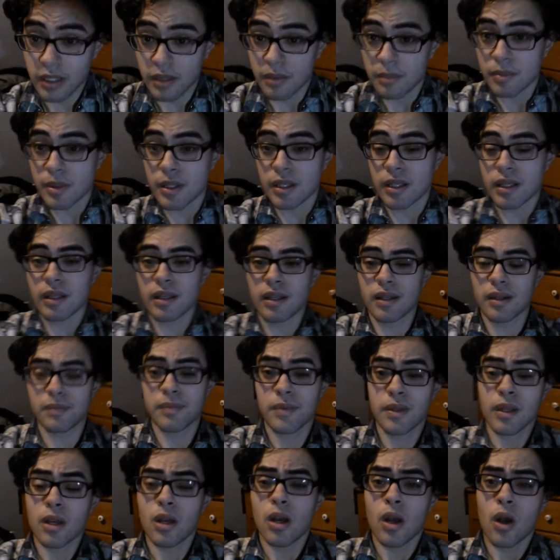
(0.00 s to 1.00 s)
that, but
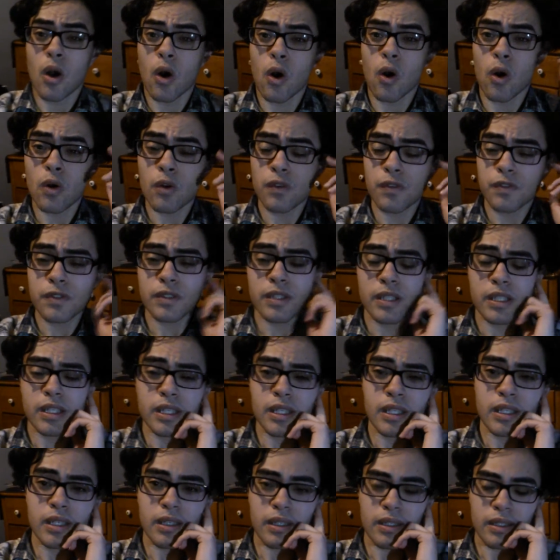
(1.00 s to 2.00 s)
um,
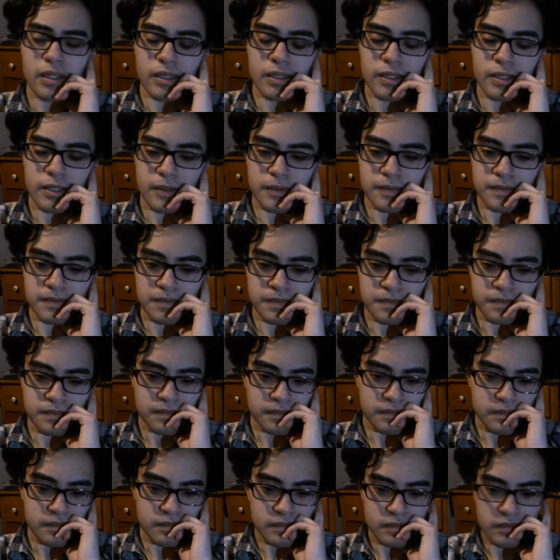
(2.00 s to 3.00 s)
hopefully, um,
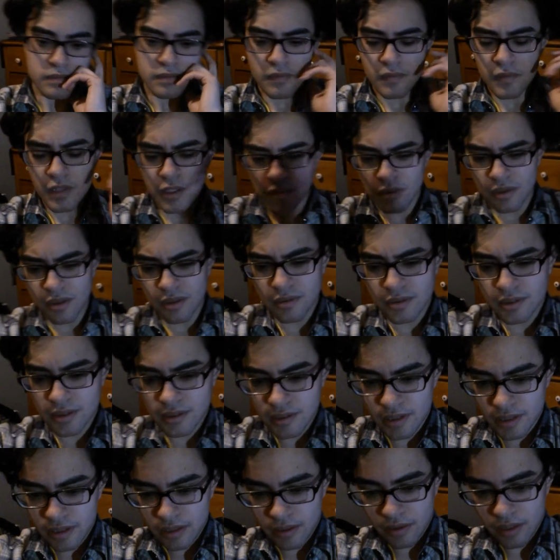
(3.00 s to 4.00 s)
what I was gonna
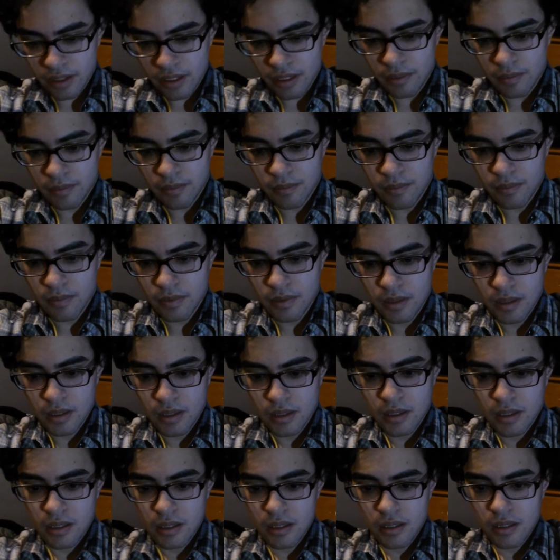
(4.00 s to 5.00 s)
say, crap.
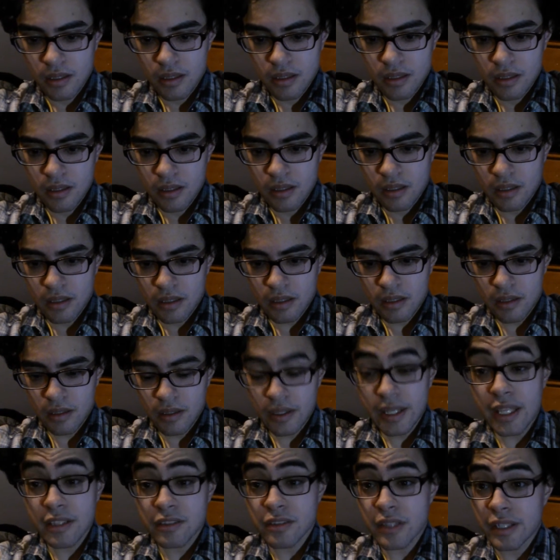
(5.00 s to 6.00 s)
Uh,
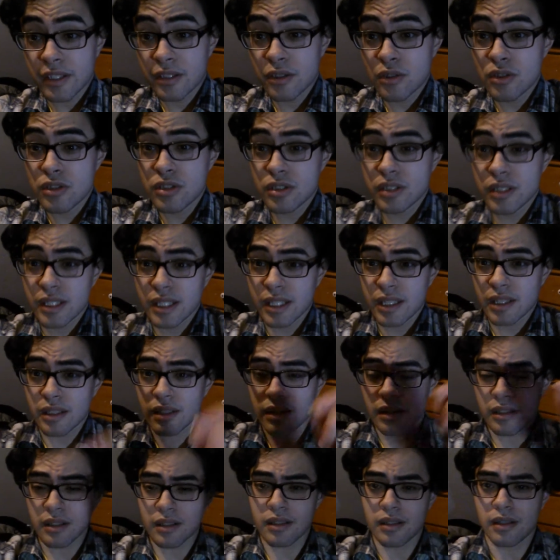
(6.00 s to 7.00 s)
yes, I usually
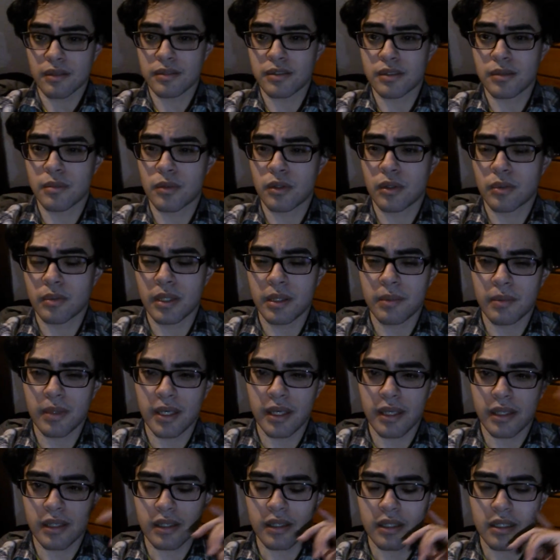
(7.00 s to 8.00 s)
get uh, some more money
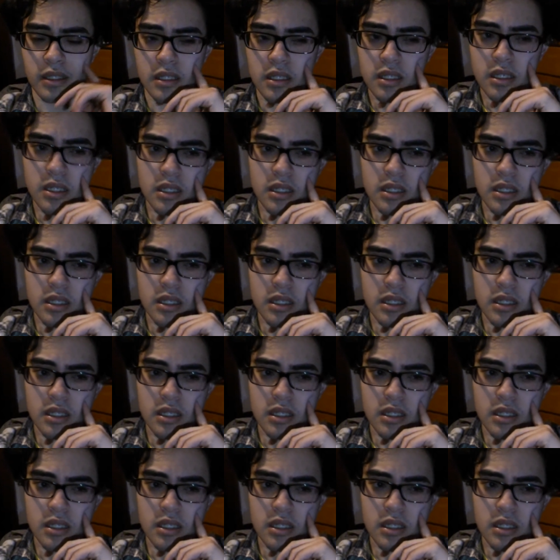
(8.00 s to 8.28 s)
back,